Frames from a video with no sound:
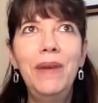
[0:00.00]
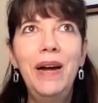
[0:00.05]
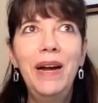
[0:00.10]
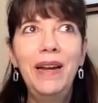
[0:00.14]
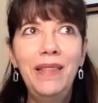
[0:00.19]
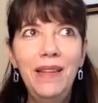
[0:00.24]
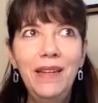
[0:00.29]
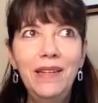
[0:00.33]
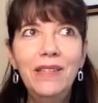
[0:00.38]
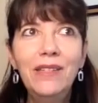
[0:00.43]

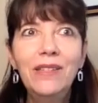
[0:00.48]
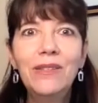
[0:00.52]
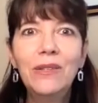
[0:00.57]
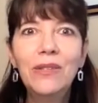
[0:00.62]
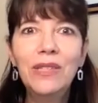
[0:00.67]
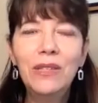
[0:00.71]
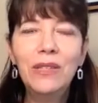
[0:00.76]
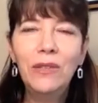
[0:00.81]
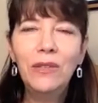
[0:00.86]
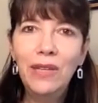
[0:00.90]
I think
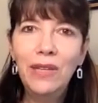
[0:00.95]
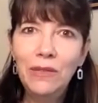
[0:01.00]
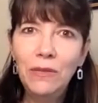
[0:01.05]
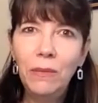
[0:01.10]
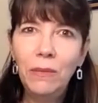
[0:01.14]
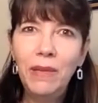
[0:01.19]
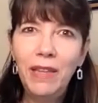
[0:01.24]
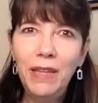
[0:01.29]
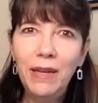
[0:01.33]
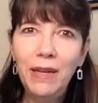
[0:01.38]
desserts and
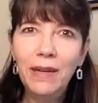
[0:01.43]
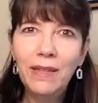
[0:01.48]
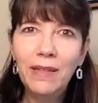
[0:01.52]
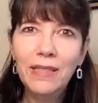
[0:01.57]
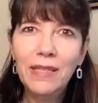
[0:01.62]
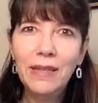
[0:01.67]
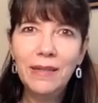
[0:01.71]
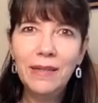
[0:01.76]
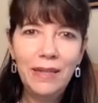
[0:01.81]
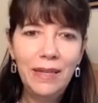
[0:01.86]
cookies would be
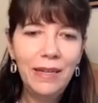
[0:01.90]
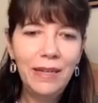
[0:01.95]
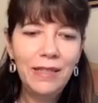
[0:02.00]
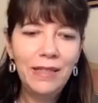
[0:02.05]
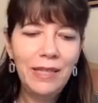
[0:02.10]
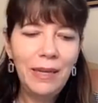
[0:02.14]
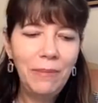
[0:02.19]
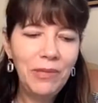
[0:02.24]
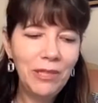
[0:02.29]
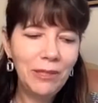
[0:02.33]
the
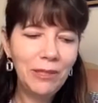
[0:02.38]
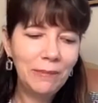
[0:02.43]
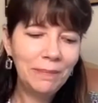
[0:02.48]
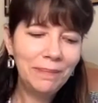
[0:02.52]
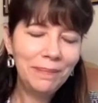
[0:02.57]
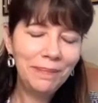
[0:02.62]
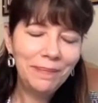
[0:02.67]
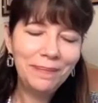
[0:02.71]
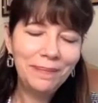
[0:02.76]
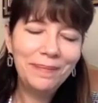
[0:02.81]

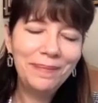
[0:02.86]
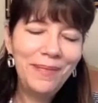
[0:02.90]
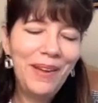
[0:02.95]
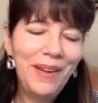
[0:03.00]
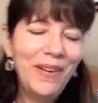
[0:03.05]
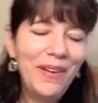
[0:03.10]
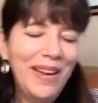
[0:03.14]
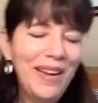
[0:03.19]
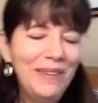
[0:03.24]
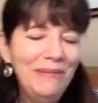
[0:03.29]
exception.
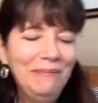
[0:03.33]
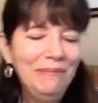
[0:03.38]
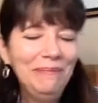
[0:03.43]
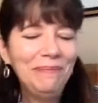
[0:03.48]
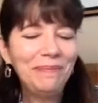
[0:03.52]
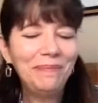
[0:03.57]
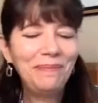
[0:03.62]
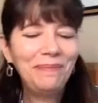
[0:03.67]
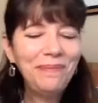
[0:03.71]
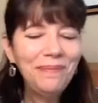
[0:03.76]
Okay.
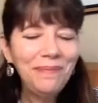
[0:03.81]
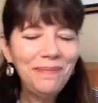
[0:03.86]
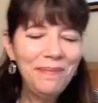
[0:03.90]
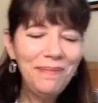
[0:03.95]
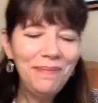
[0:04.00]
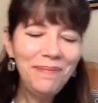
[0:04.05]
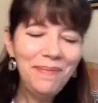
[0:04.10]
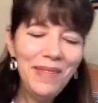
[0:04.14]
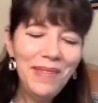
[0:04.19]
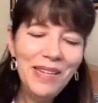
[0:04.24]

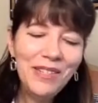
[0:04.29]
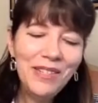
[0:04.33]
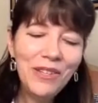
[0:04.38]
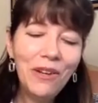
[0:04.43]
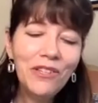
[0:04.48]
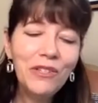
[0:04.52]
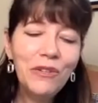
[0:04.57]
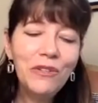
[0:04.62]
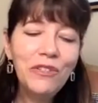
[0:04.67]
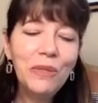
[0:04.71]
It's
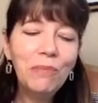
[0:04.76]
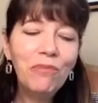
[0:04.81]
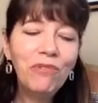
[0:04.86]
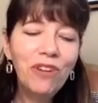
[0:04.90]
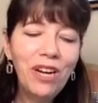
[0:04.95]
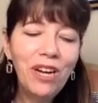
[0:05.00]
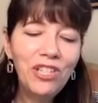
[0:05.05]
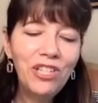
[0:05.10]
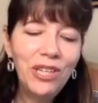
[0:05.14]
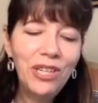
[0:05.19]
also
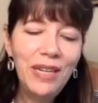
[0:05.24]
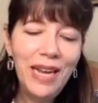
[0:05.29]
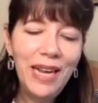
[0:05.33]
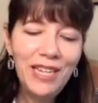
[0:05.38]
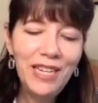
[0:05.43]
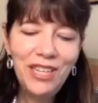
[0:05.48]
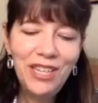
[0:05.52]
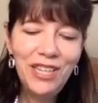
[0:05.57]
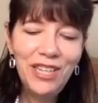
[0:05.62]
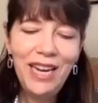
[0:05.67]
Depression
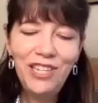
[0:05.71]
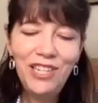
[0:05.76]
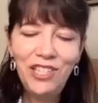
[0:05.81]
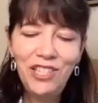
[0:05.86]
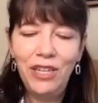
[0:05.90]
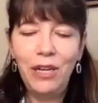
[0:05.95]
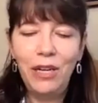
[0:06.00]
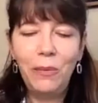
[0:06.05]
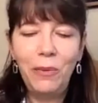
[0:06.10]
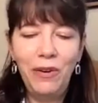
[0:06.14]

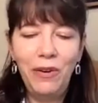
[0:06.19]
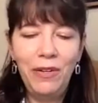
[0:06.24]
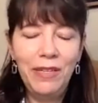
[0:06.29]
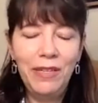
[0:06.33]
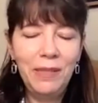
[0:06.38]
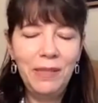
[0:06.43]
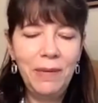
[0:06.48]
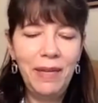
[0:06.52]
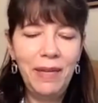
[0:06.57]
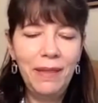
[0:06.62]
Education and
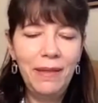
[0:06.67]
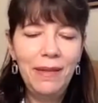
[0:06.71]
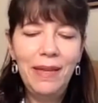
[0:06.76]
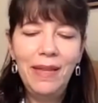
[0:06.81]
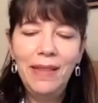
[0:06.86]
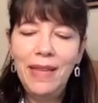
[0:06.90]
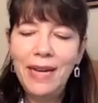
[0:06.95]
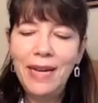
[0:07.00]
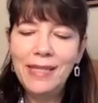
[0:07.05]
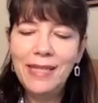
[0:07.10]
Awareness Month,
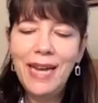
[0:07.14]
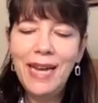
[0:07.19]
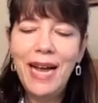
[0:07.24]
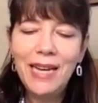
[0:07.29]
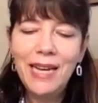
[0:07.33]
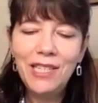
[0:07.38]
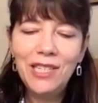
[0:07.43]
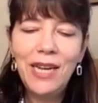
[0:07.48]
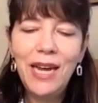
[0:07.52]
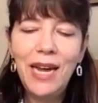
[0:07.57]
and that's
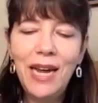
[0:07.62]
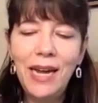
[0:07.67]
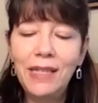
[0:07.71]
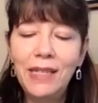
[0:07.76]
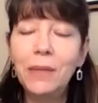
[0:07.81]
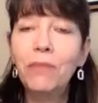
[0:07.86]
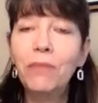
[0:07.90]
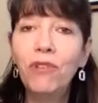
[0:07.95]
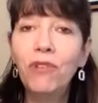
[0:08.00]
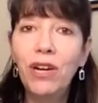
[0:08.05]

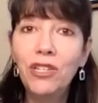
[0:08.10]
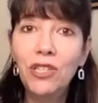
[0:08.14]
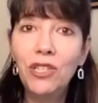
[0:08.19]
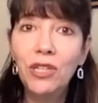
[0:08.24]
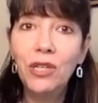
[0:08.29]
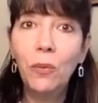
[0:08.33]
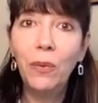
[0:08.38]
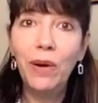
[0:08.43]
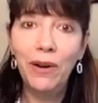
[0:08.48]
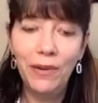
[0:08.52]
hashtag
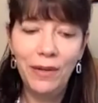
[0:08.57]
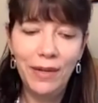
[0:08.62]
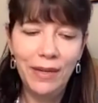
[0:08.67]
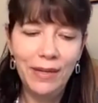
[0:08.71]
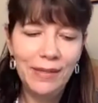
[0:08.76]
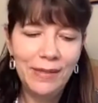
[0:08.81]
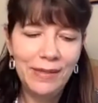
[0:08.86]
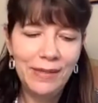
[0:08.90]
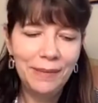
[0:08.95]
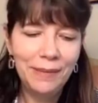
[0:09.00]
Depression
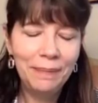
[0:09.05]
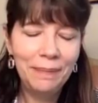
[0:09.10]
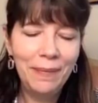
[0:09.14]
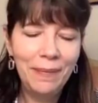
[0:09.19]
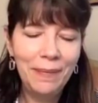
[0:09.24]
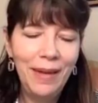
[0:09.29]
Awareness.